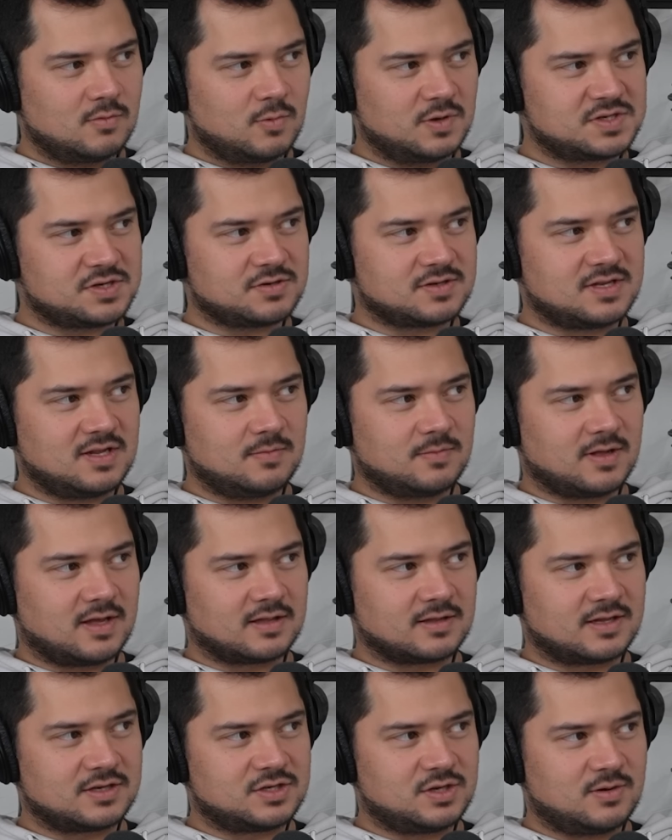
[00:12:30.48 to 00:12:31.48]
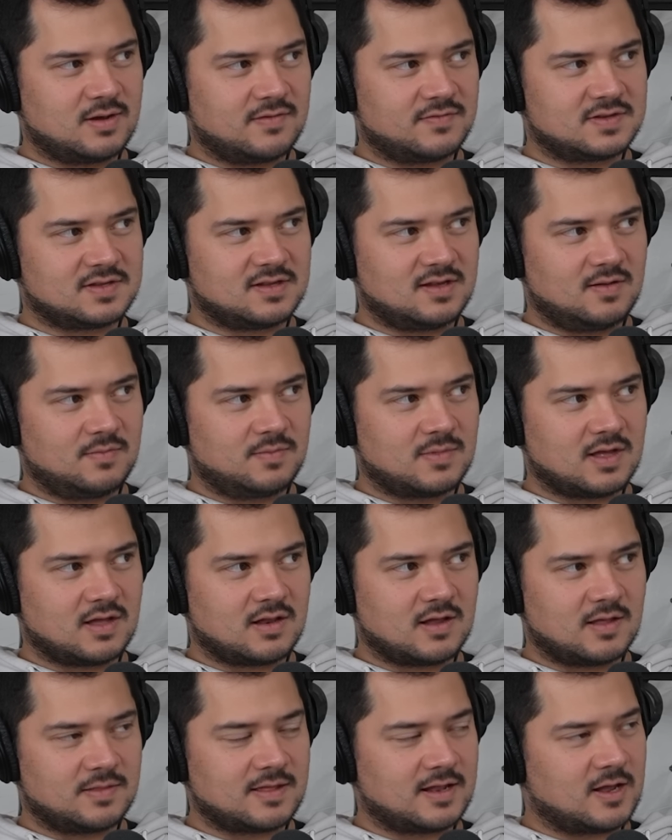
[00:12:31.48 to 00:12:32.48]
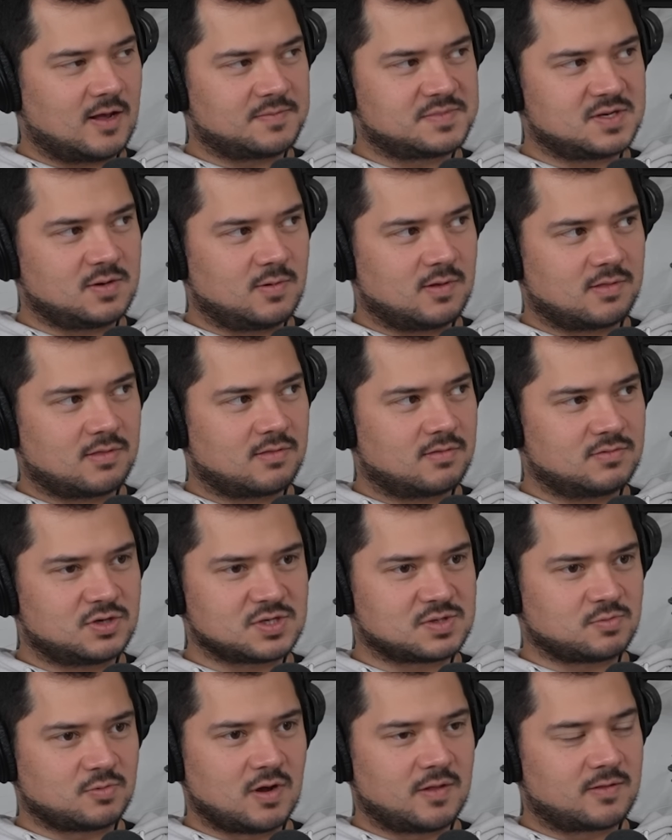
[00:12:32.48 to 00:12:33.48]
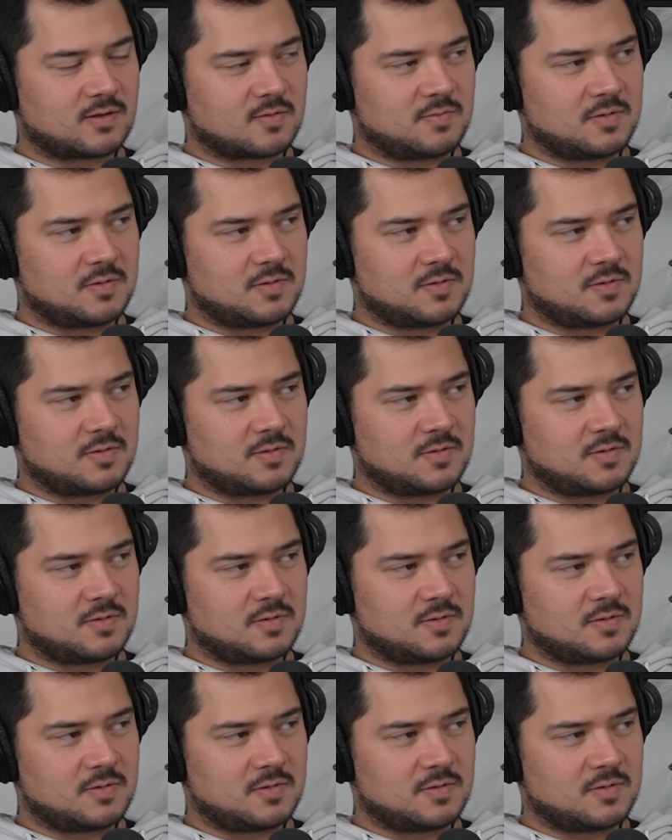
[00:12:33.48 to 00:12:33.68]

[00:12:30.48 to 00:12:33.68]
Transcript: What's your team like? Like, do you have a team that that helps you with just run the